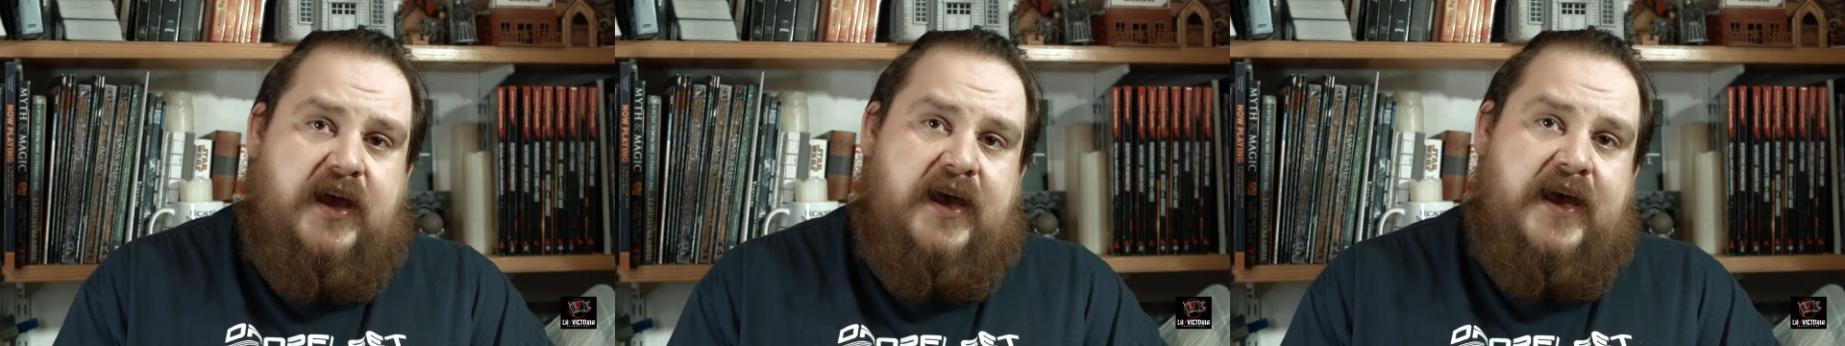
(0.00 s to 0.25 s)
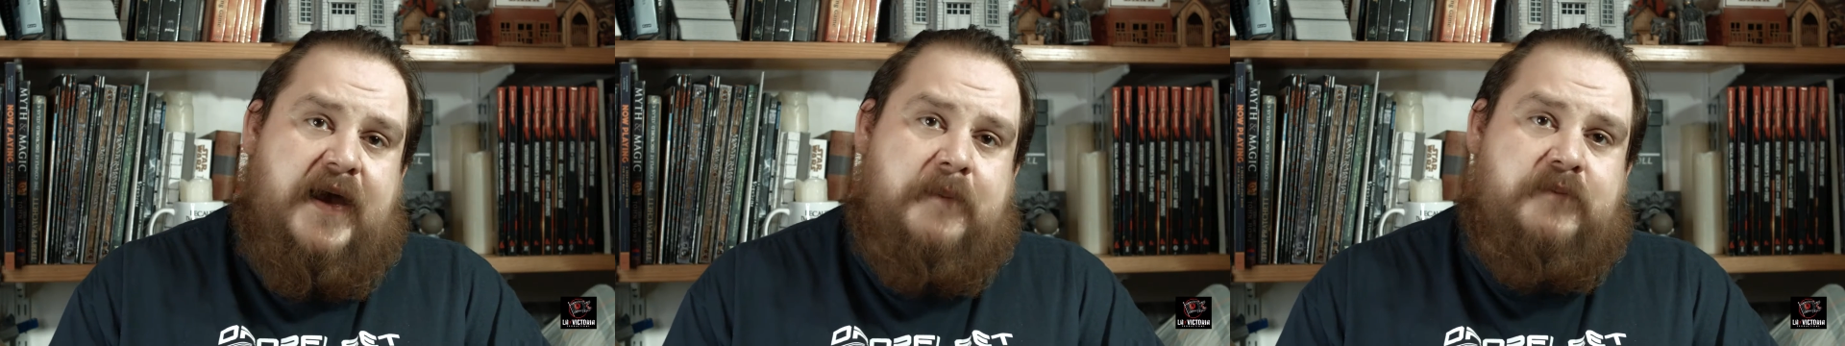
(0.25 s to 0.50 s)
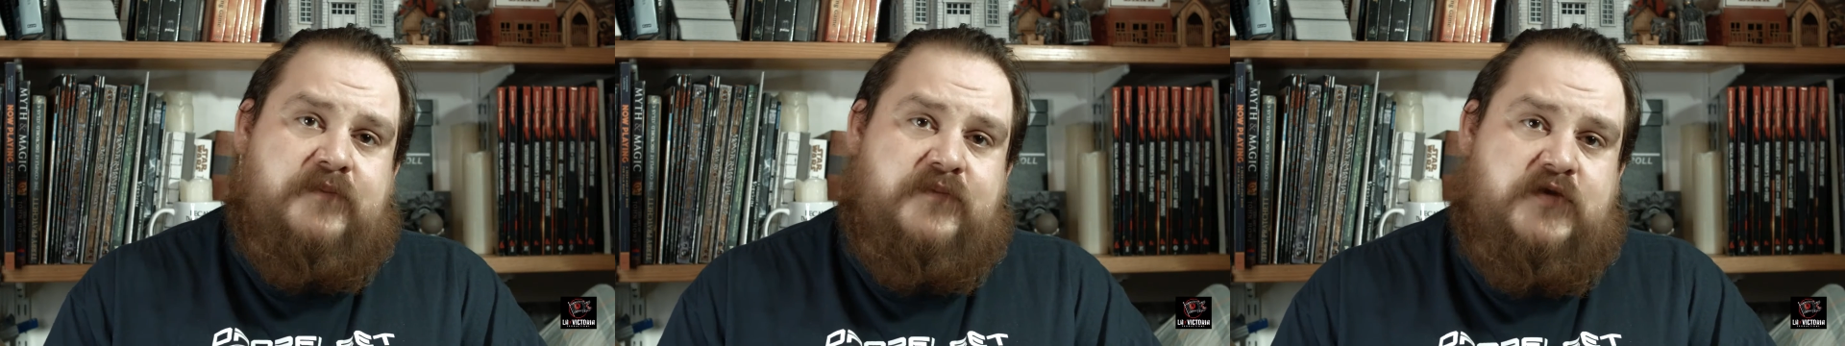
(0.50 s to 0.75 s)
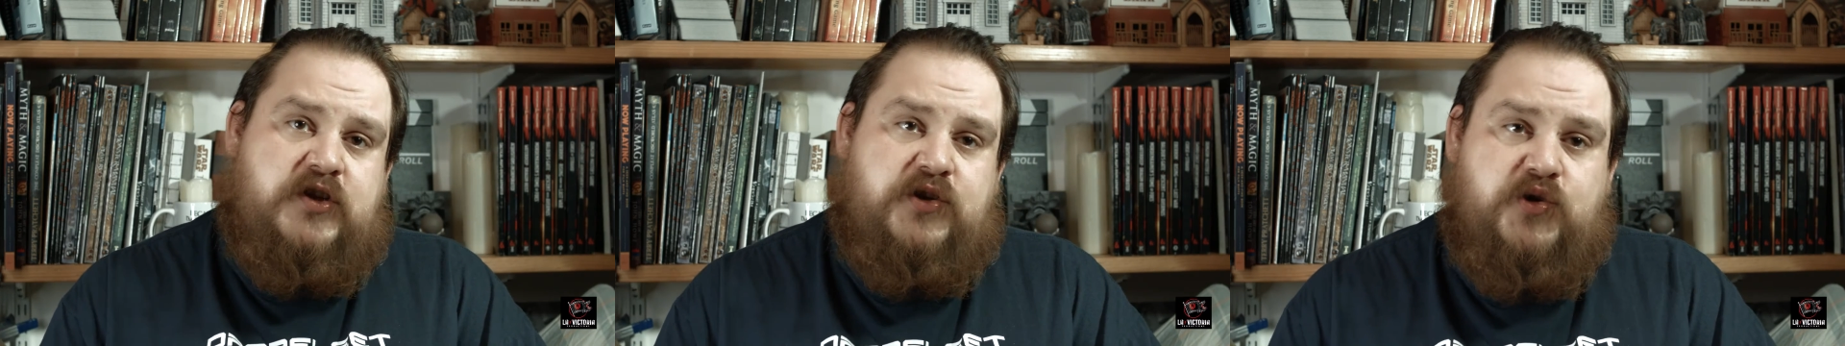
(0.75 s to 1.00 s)

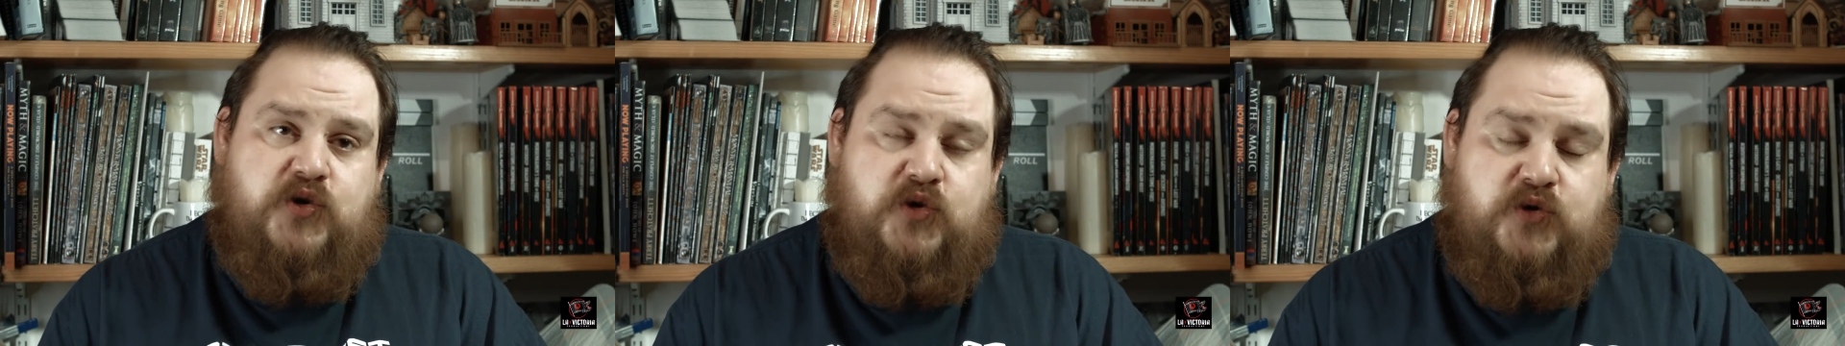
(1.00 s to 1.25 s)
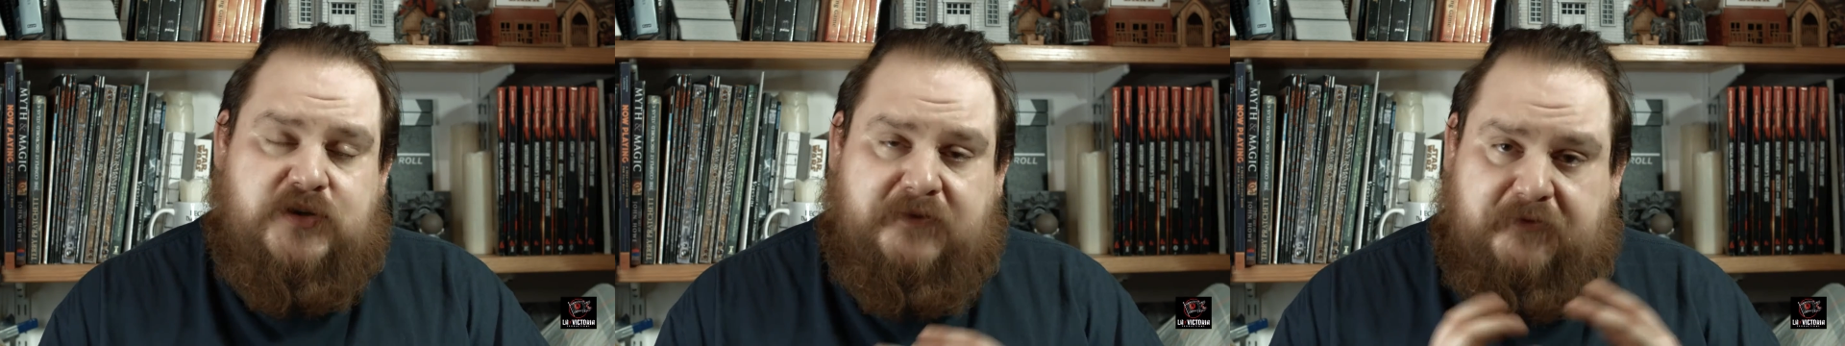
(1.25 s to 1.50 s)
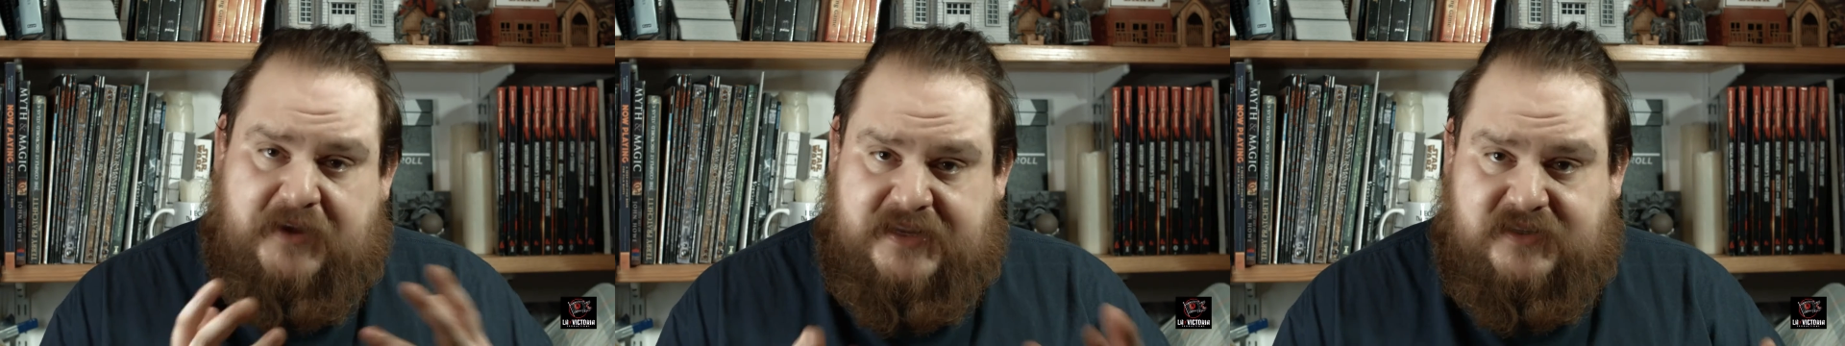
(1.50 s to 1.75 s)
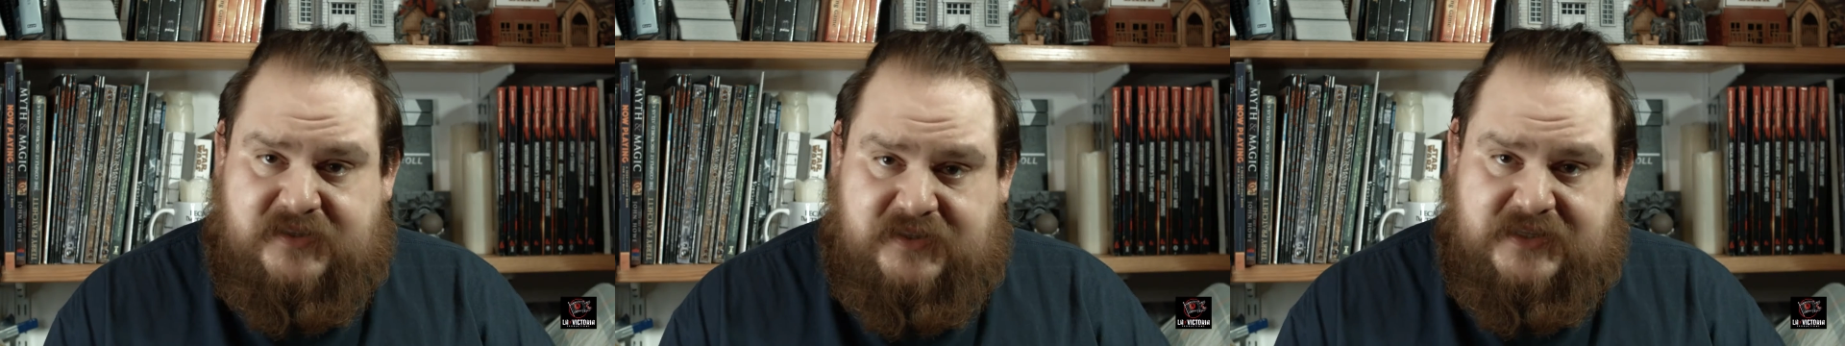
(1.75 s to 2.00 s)
to
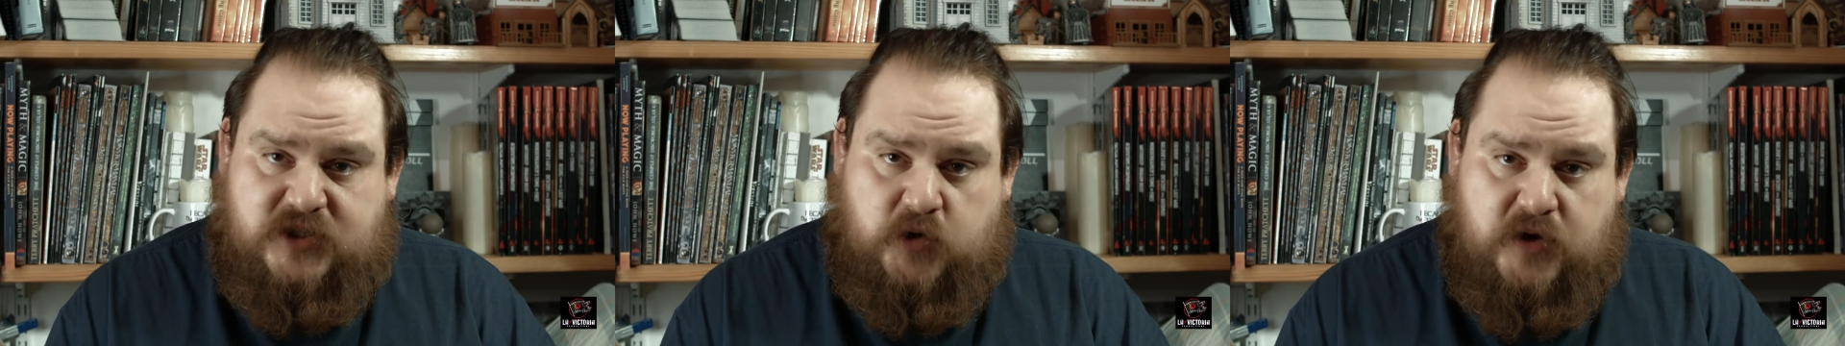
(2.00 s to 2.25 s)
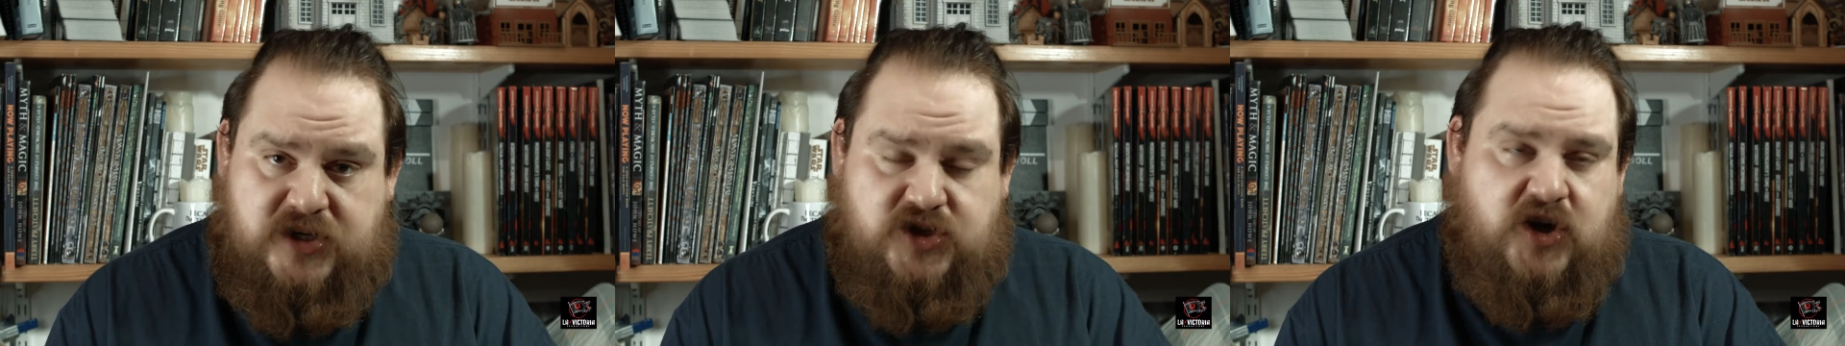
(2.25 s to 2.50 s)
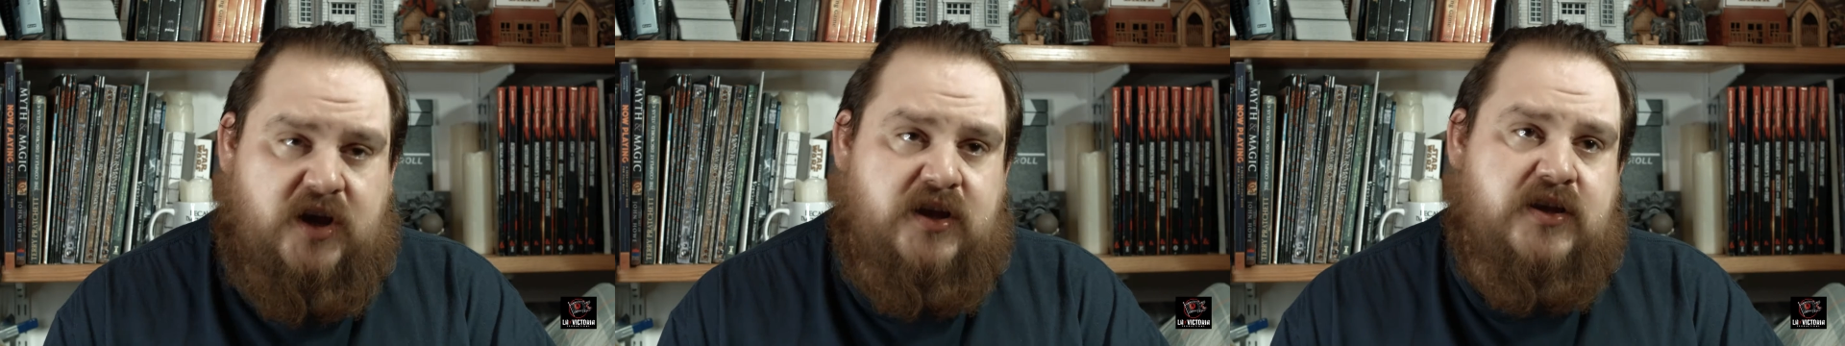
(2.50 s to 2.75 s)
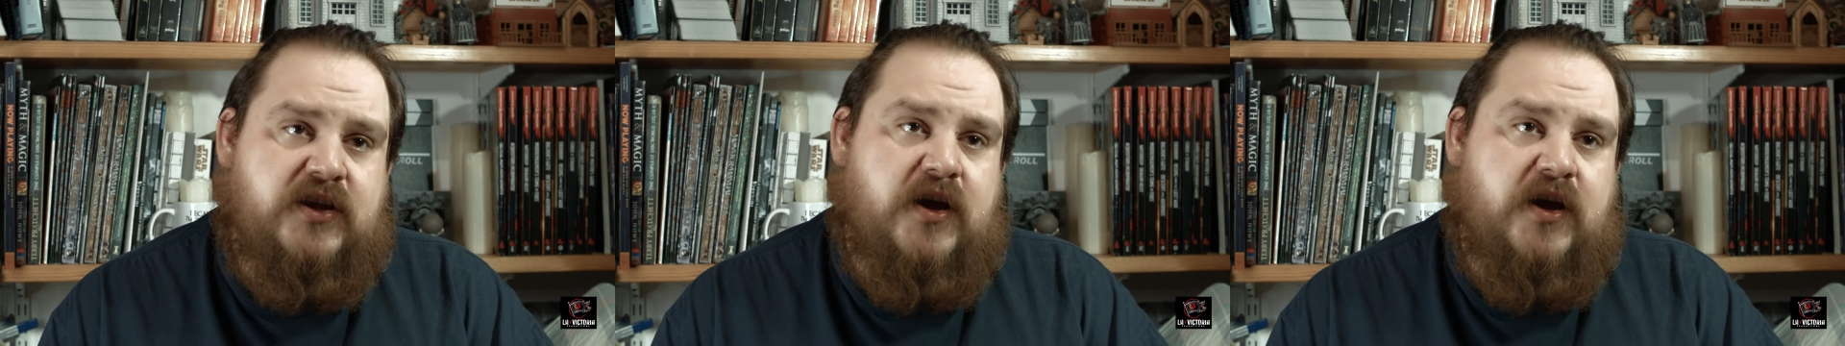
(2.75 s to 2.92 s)
defeat this creature.